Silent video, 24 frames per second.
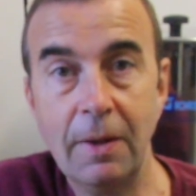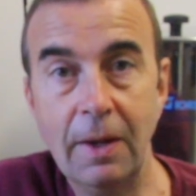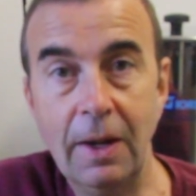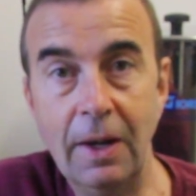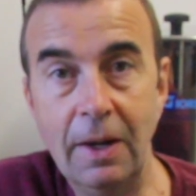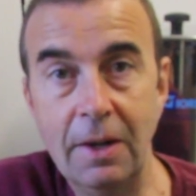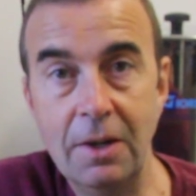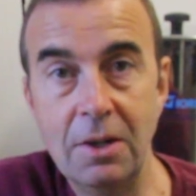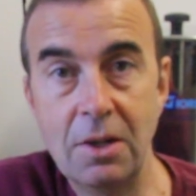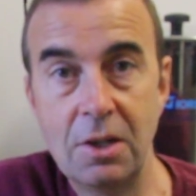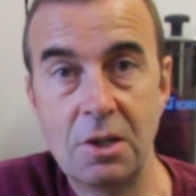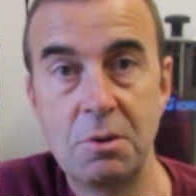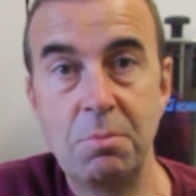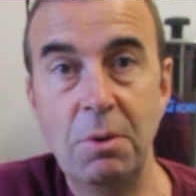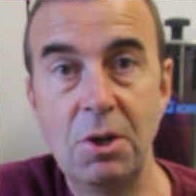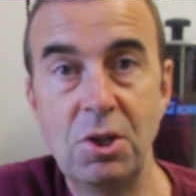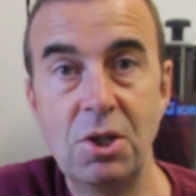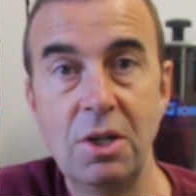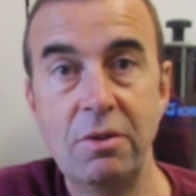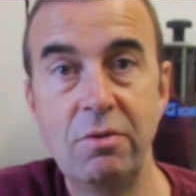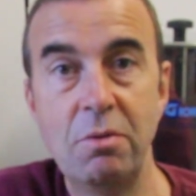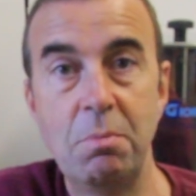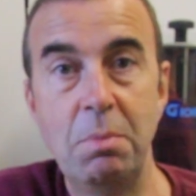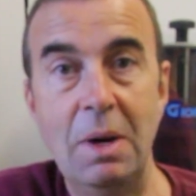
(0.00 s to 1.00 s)
and
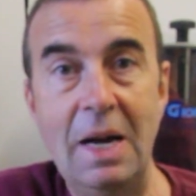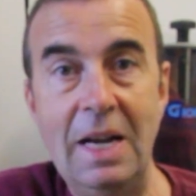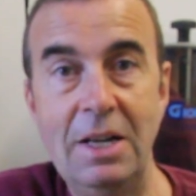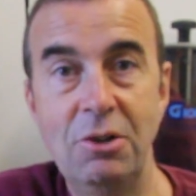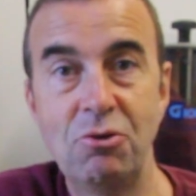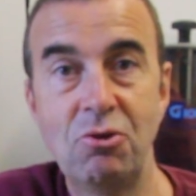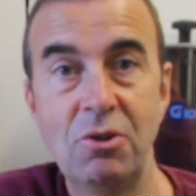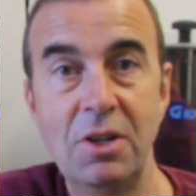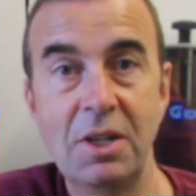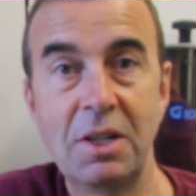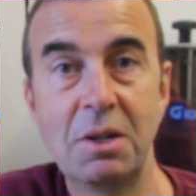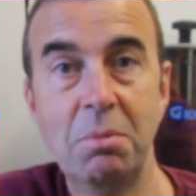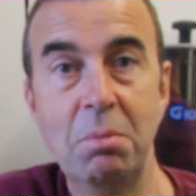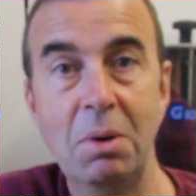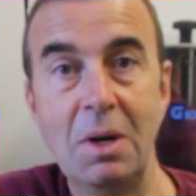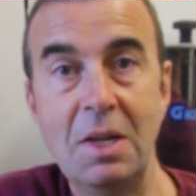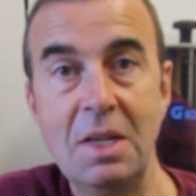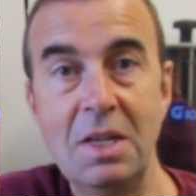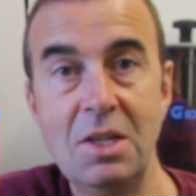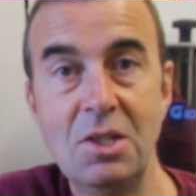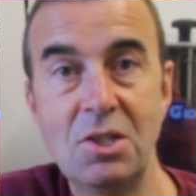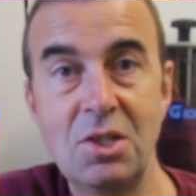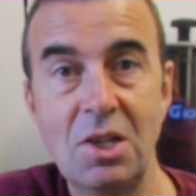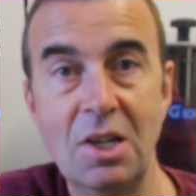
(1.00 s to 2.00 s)
especially for Patrick
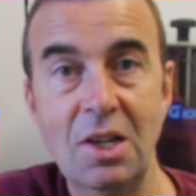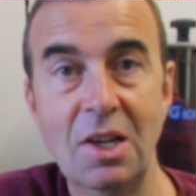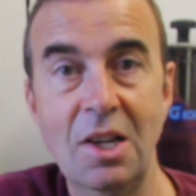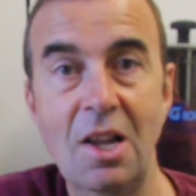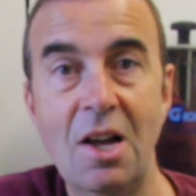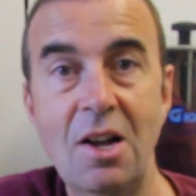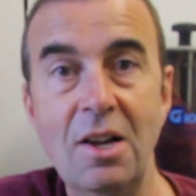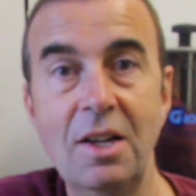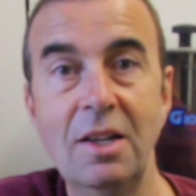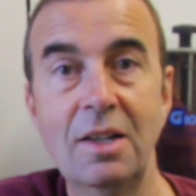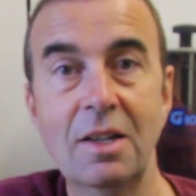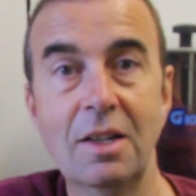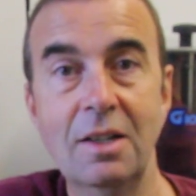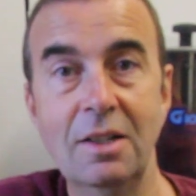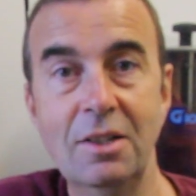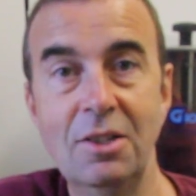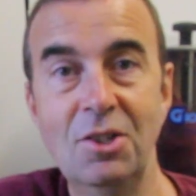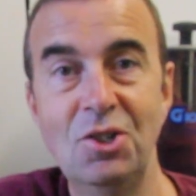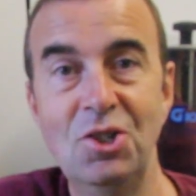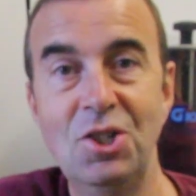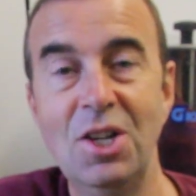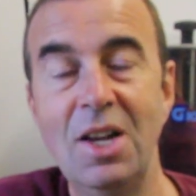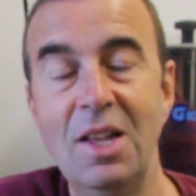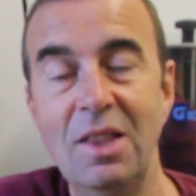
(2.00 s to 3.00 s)
please like
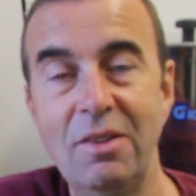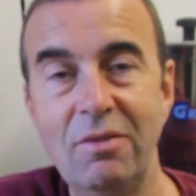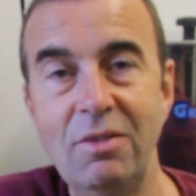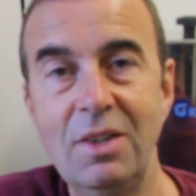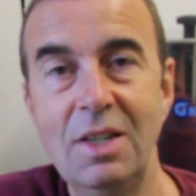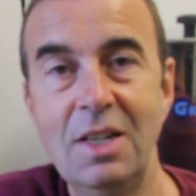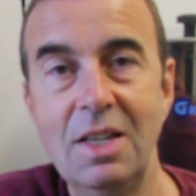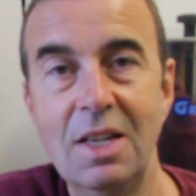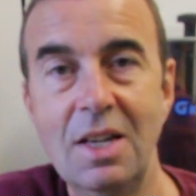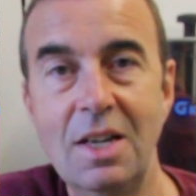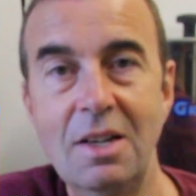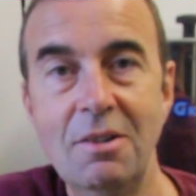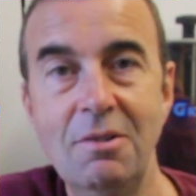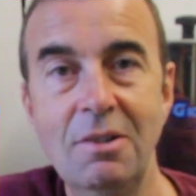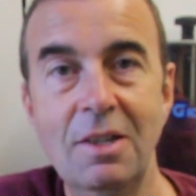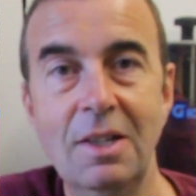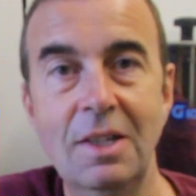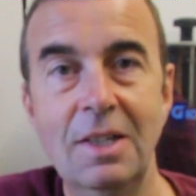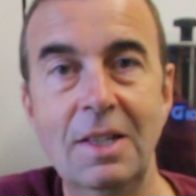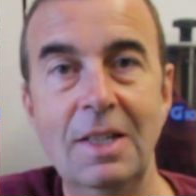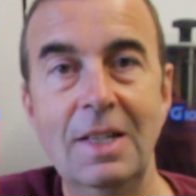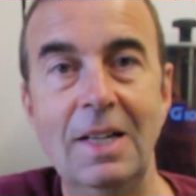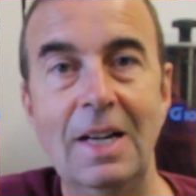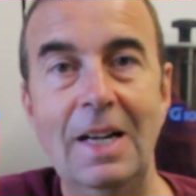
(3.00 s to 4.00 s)
and share the video
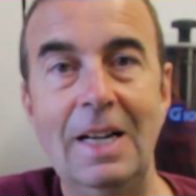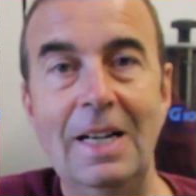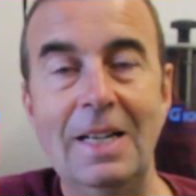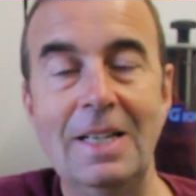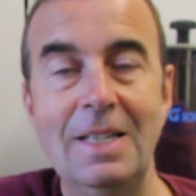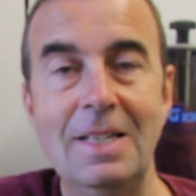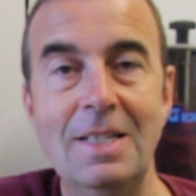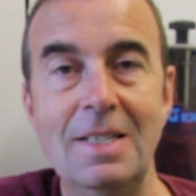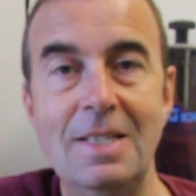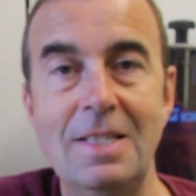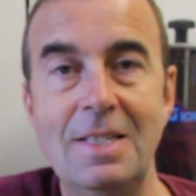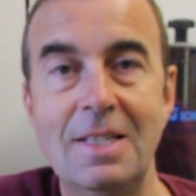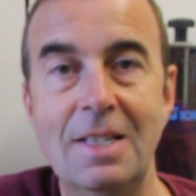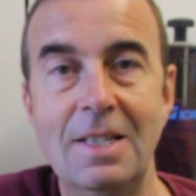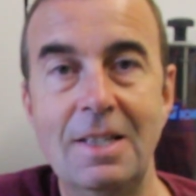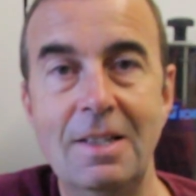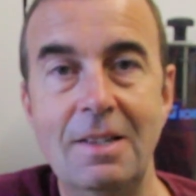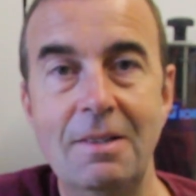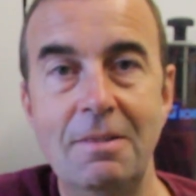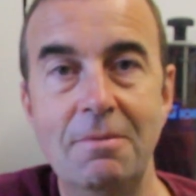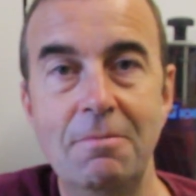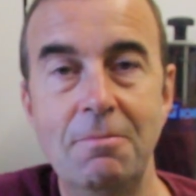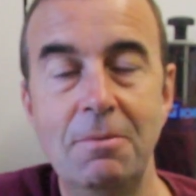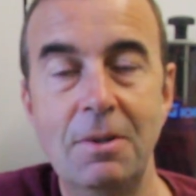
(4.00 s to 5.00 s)
and
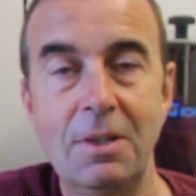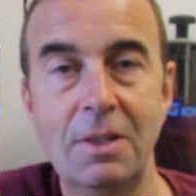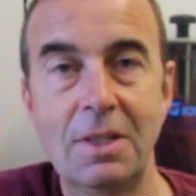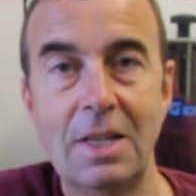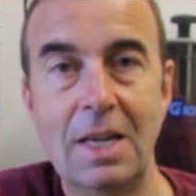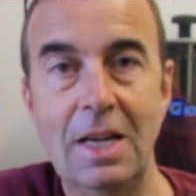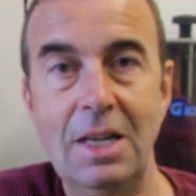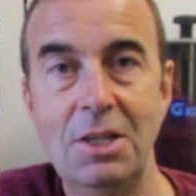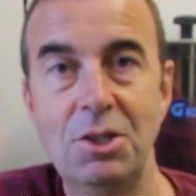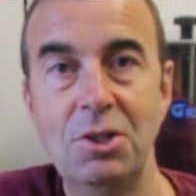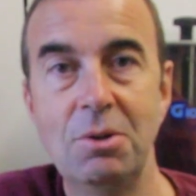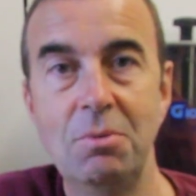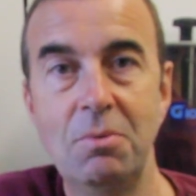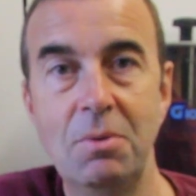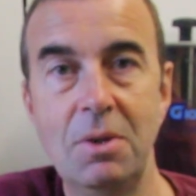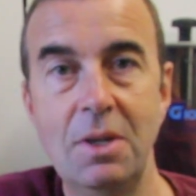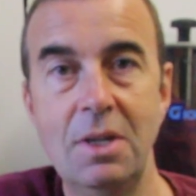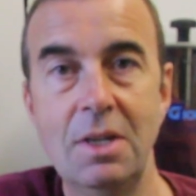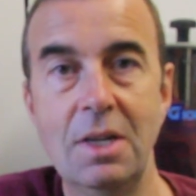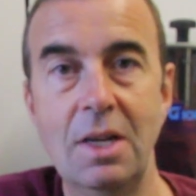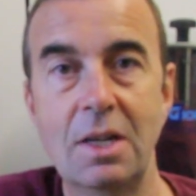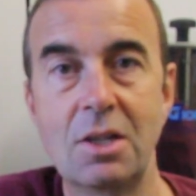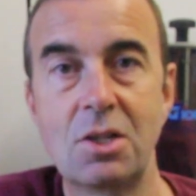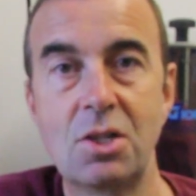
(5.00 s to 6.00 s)
uh, we'll catch up with
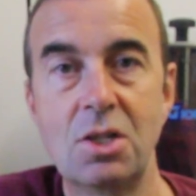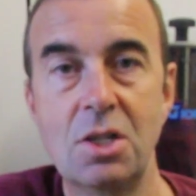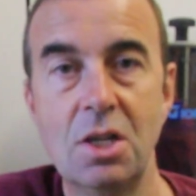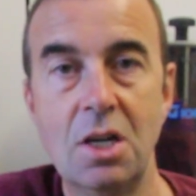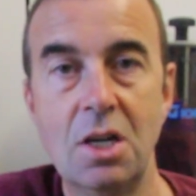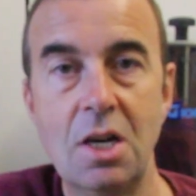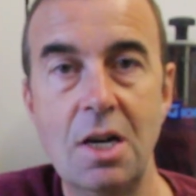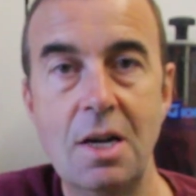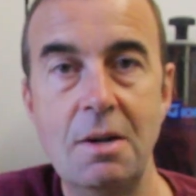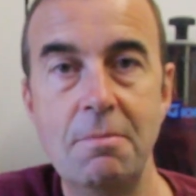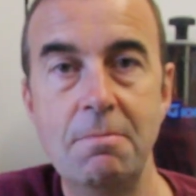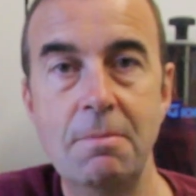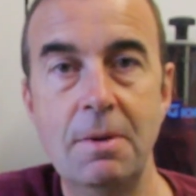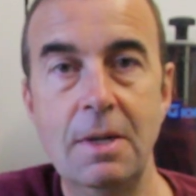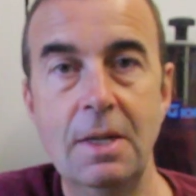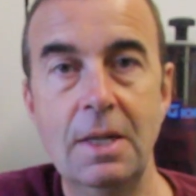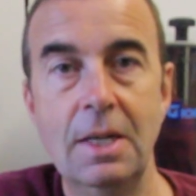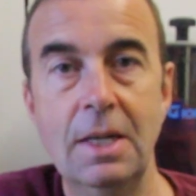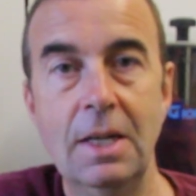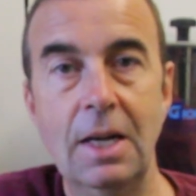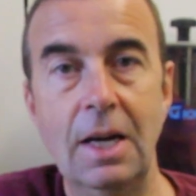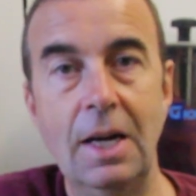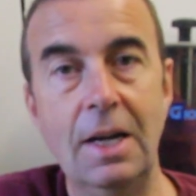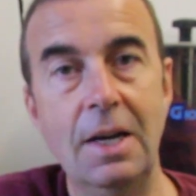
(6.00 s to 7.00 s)
you next time
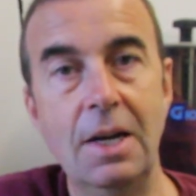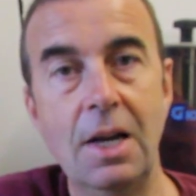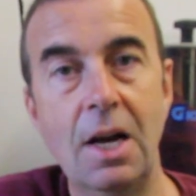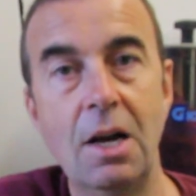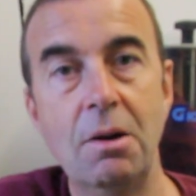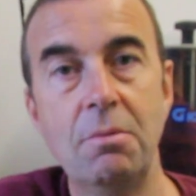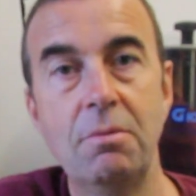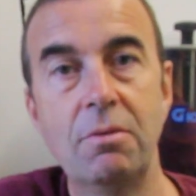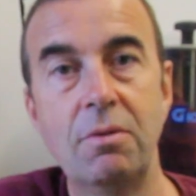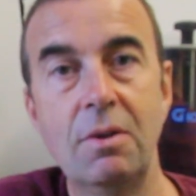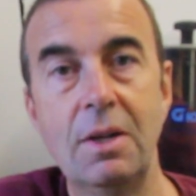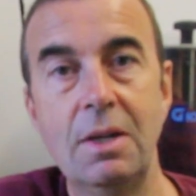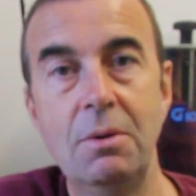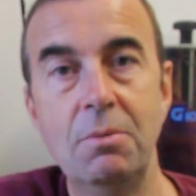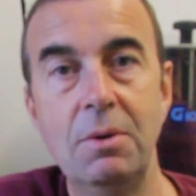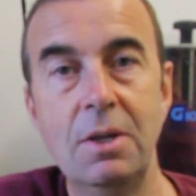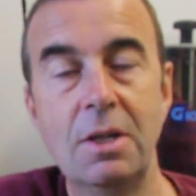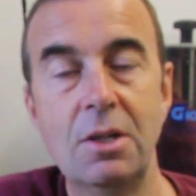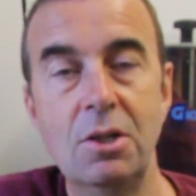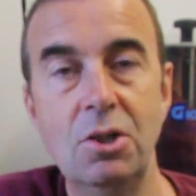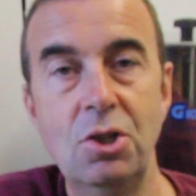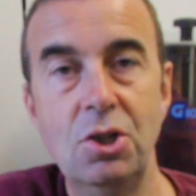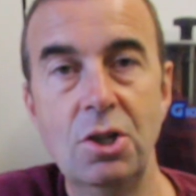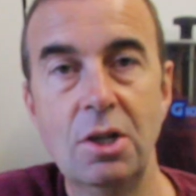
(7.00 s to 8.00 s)
and hopefully we
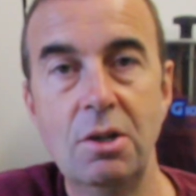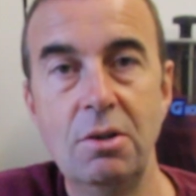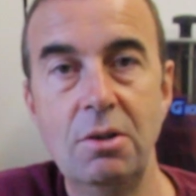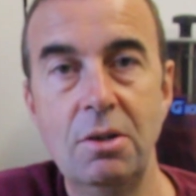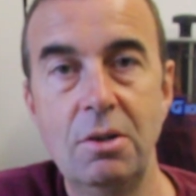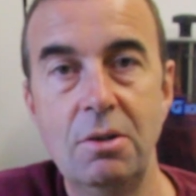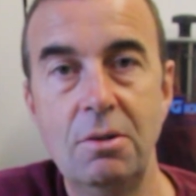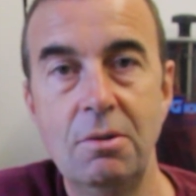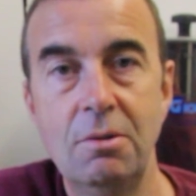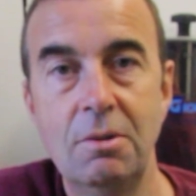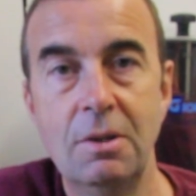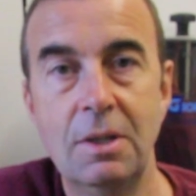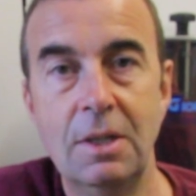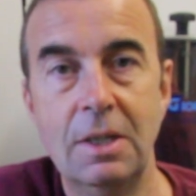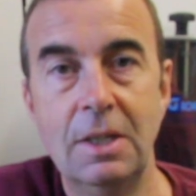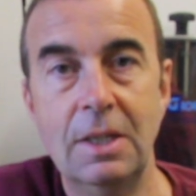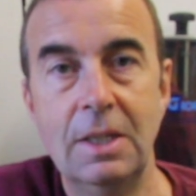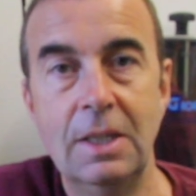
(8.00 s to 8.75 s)
can show you